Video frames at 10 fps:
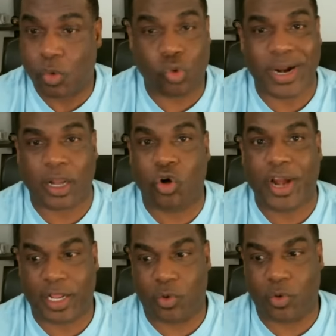We're not
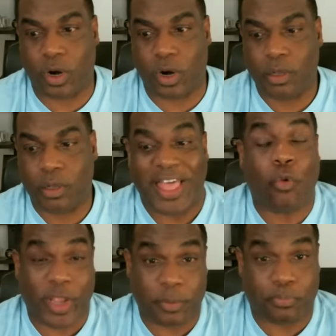going anywhere.
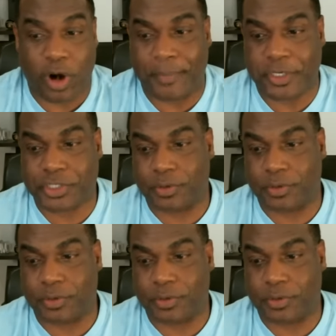That we can promise